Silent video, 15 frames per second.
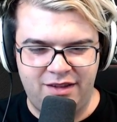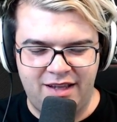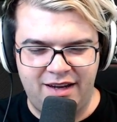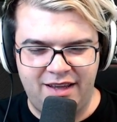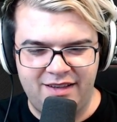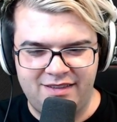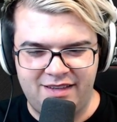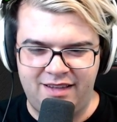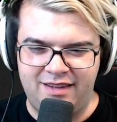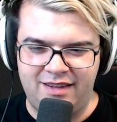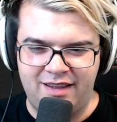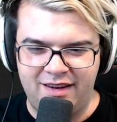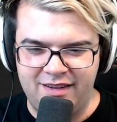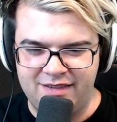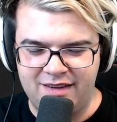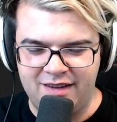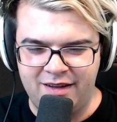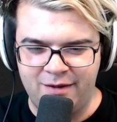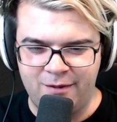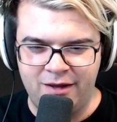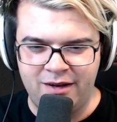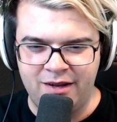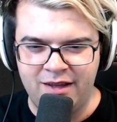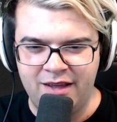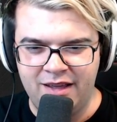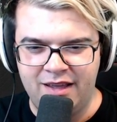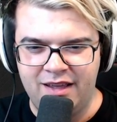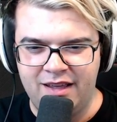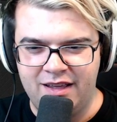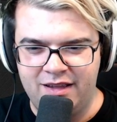that ace 8, that ace 9, right?
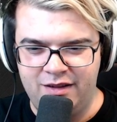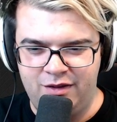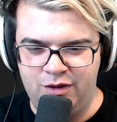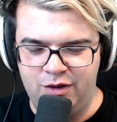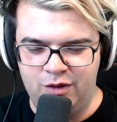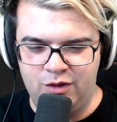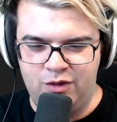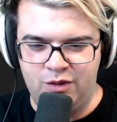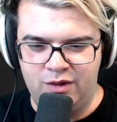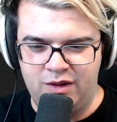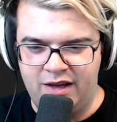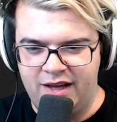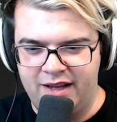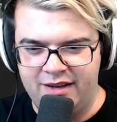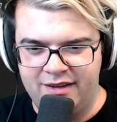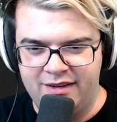Do you do that?